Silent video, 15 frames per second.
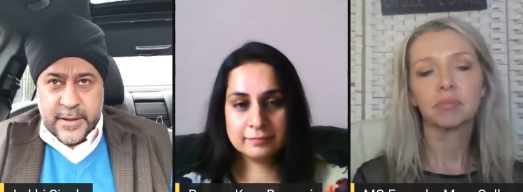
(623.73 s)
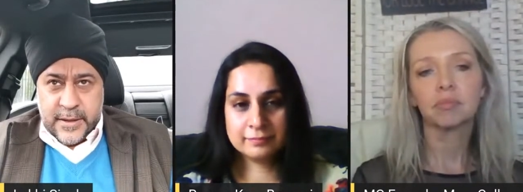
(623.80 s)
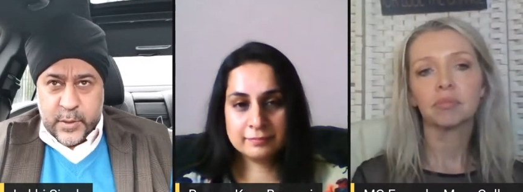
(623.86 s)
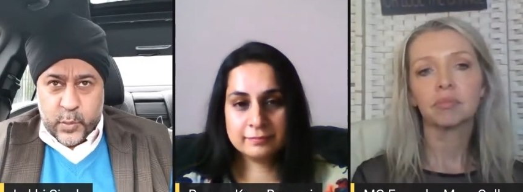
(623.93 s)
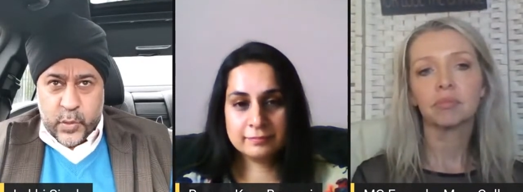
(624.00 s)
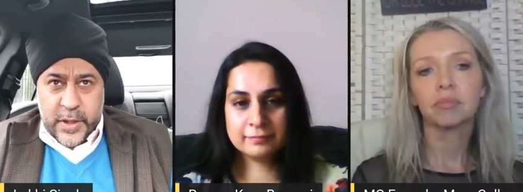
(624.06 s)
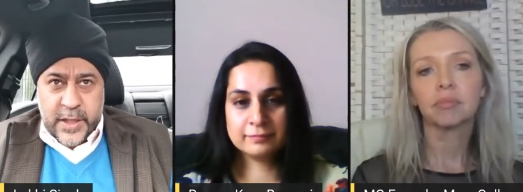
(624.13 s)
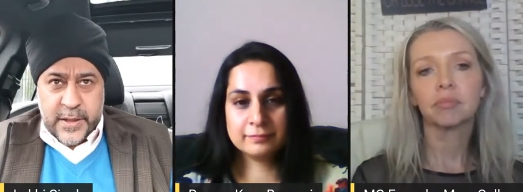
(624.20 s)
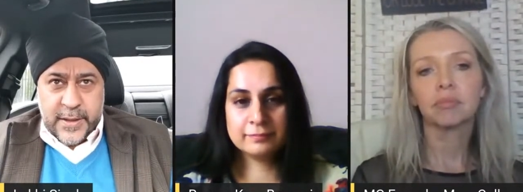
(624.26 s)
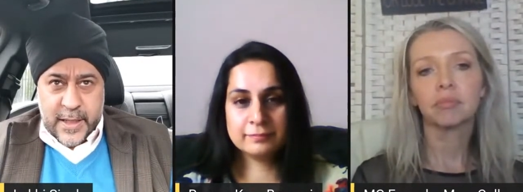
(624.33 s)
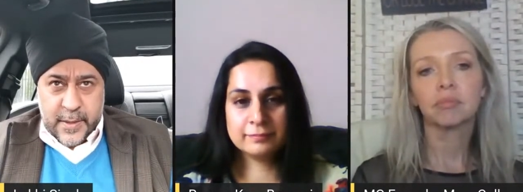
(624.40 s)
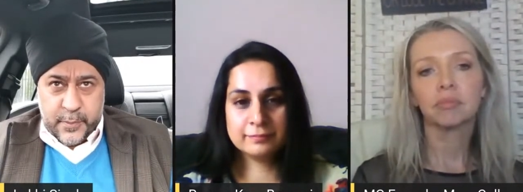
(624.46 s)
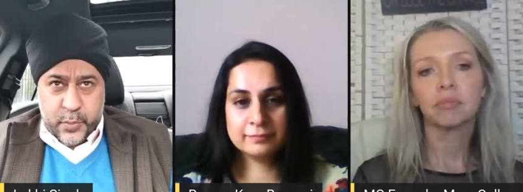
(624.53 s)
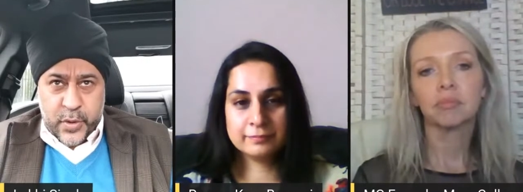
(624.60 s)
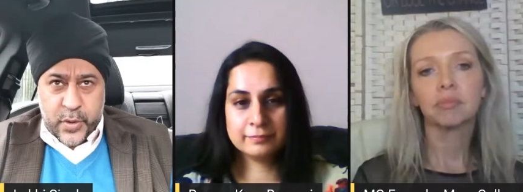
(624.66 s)
Speaker 1: the way
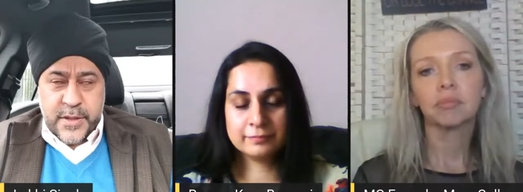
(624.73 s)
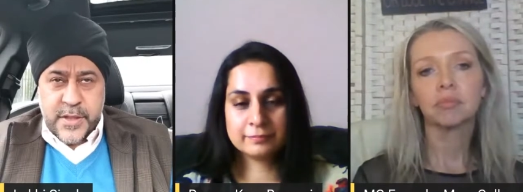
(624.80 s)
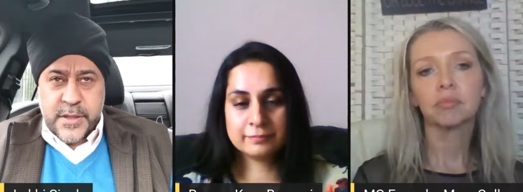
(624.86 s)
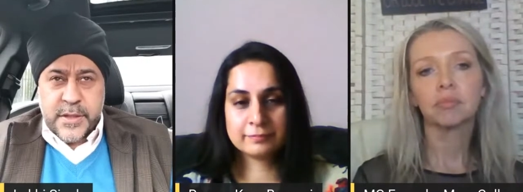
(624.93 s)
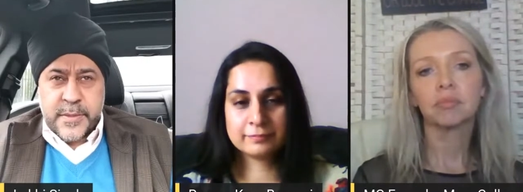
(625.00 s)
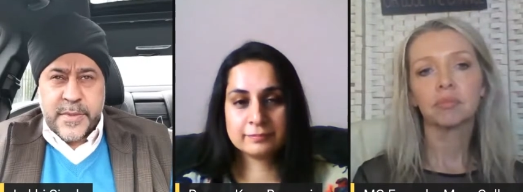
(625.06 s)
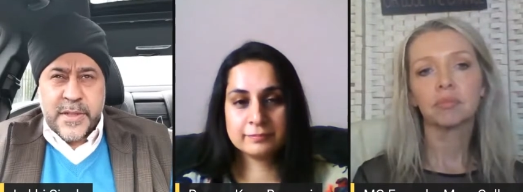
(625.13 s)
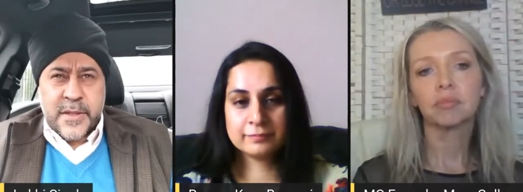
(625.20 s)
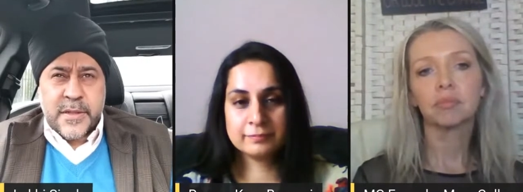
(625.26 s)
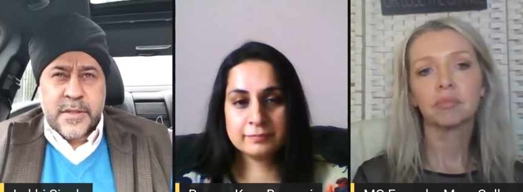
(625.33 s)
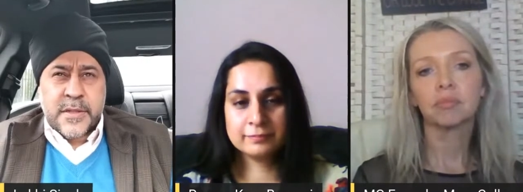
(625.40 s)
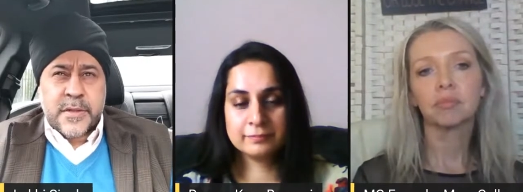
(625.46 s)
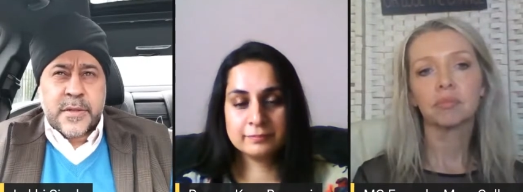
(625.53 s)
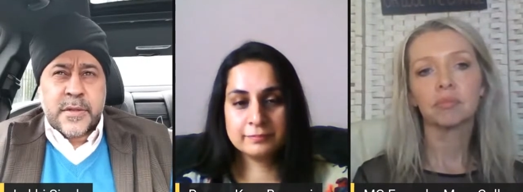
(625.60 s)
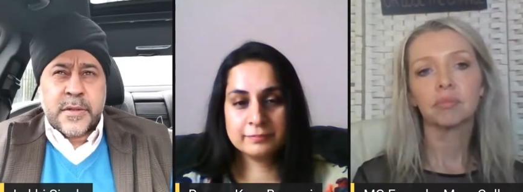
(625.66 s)
that point needs to be
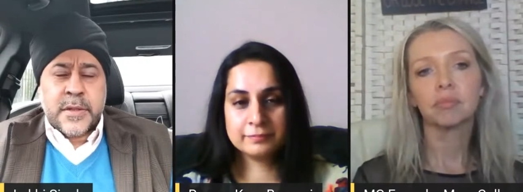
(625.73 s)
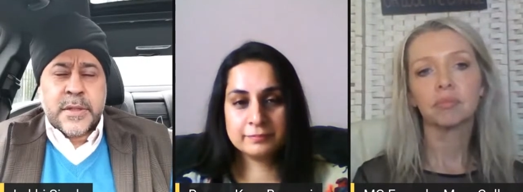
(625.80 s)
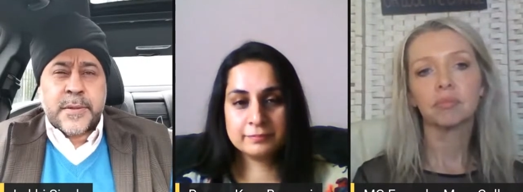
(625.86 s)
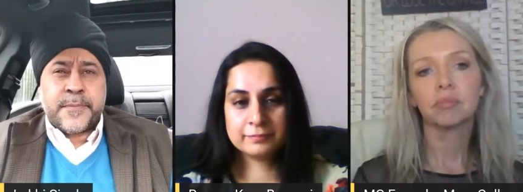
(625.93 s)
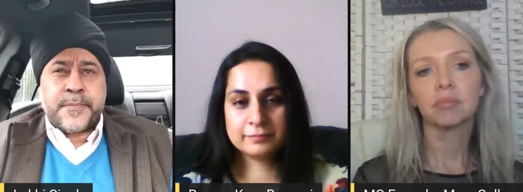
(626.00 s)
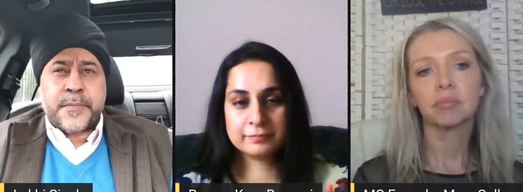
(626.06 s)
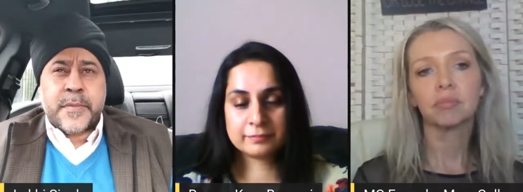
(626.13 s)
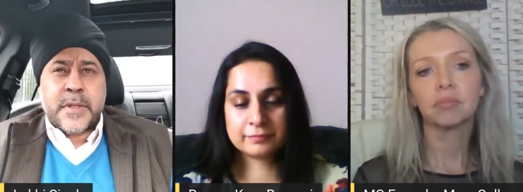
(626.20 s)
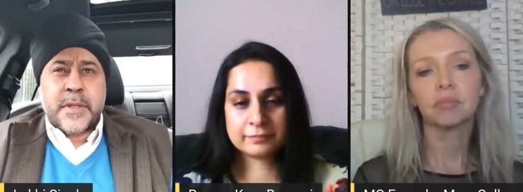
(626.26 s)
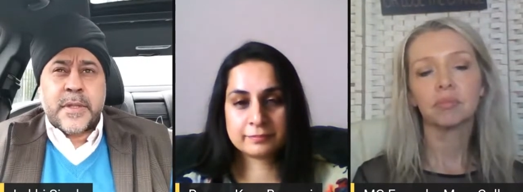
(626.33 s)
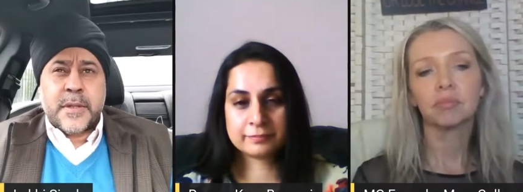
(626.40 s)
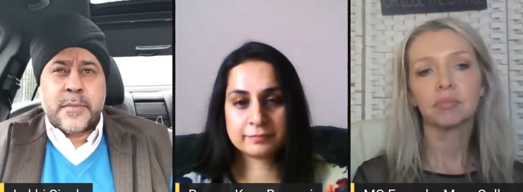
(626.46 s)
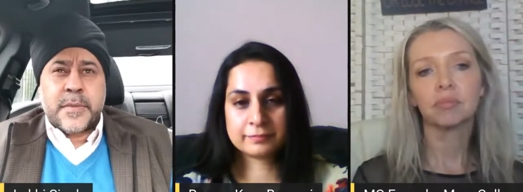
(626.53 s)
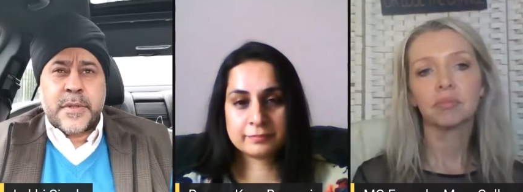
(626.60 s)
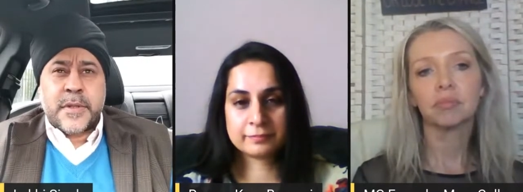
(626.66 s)
understood,
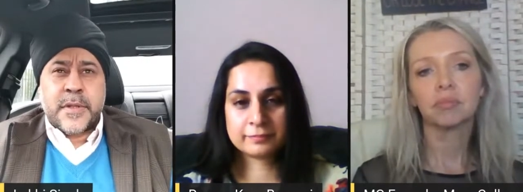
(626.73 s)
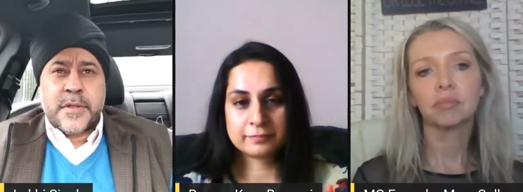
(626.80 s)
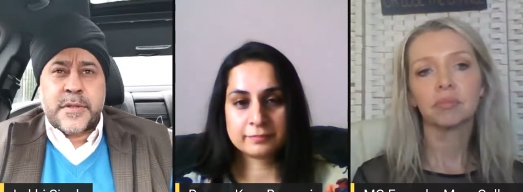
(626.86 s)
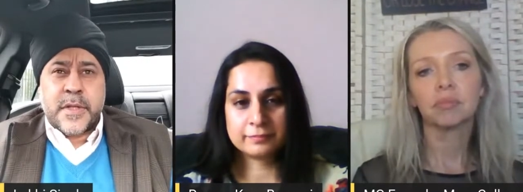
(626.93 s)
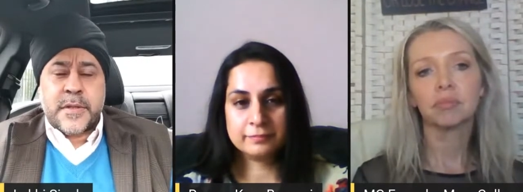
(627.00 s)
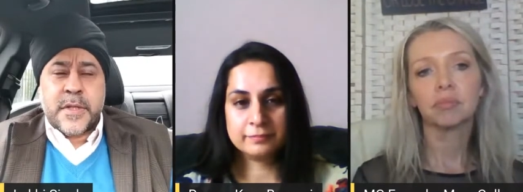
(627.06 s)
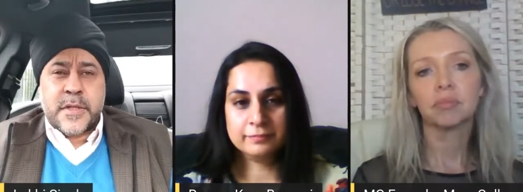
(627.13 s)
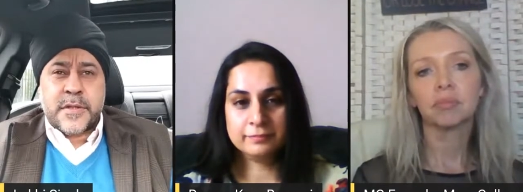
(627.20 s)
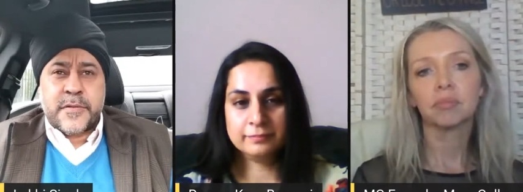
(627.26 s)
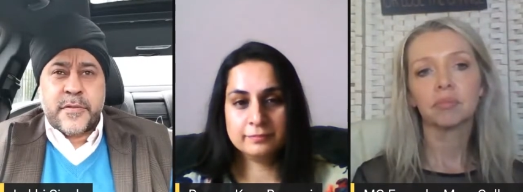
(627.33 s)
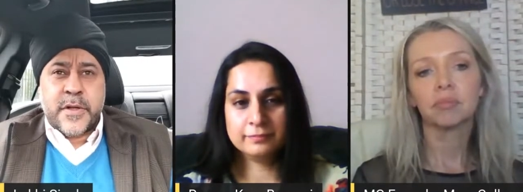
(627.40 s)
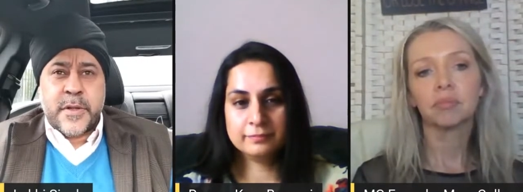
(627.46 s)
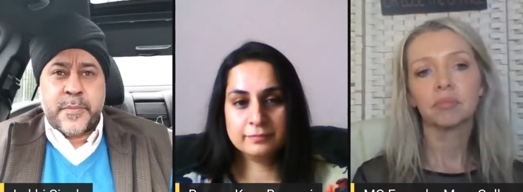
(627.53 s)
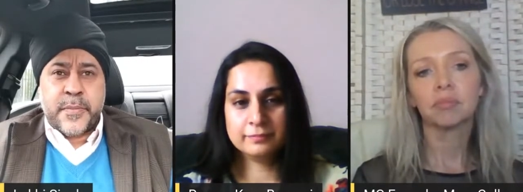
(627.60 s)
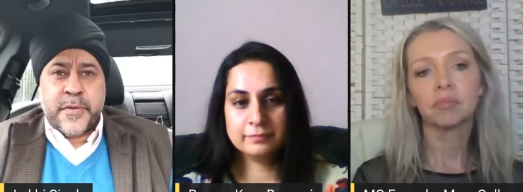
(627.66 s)
because I think it's a
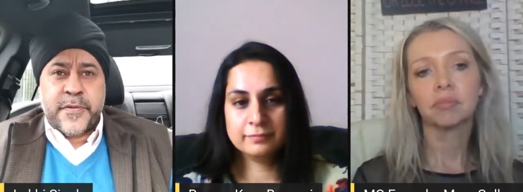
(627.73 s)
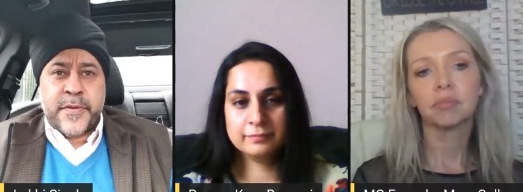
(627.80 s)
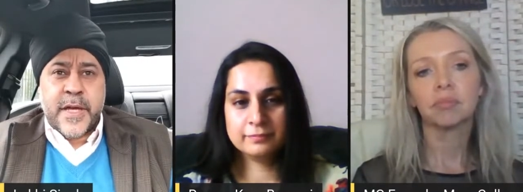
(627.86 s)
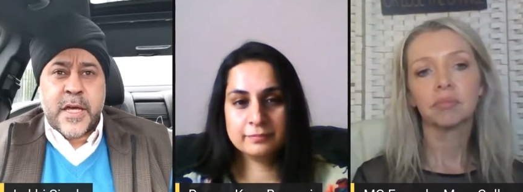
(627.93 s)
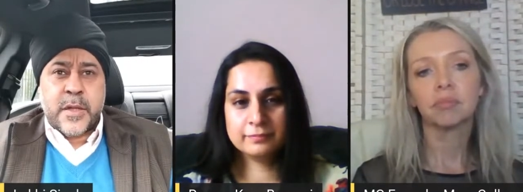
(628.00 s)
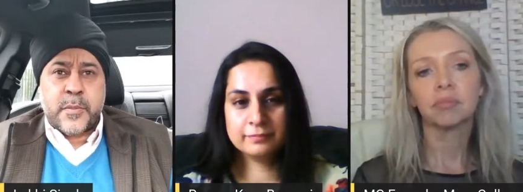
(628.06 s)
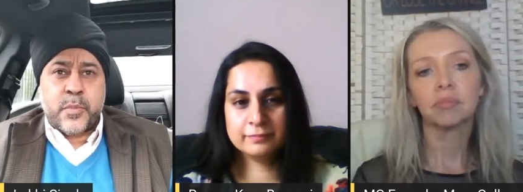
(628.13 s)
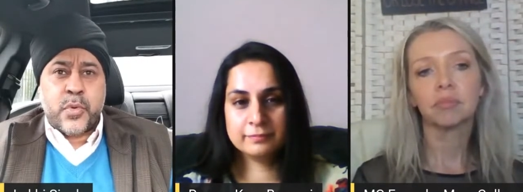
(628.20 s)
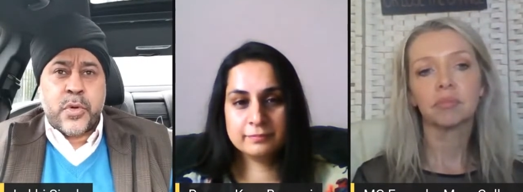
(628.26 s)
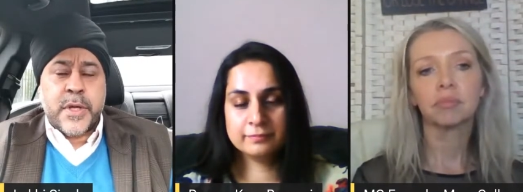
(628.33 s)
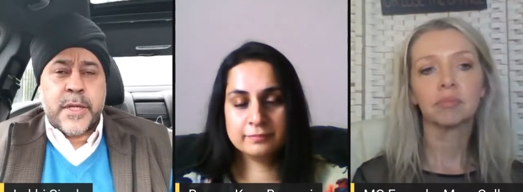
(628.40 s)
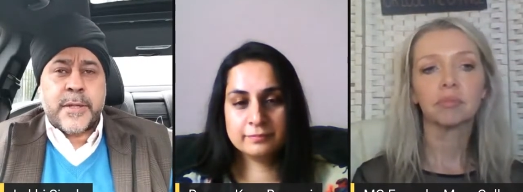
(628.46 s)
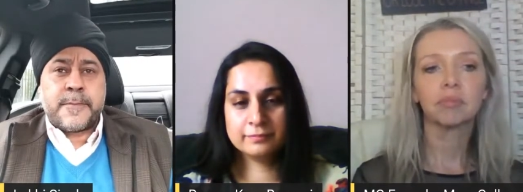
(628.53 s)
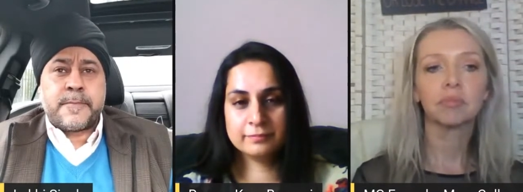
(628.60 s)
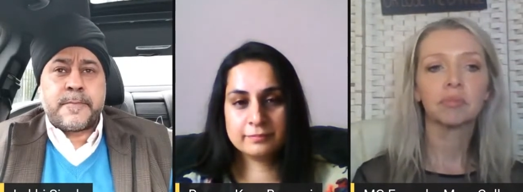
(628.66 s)
very profound
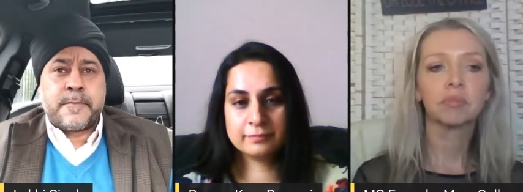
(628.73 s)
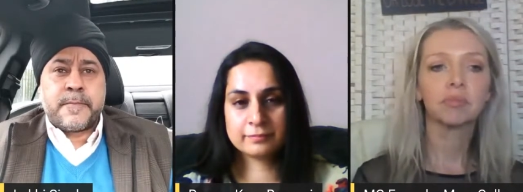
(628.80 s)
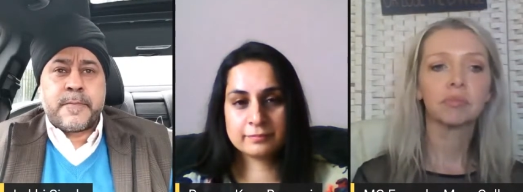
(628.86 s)
point,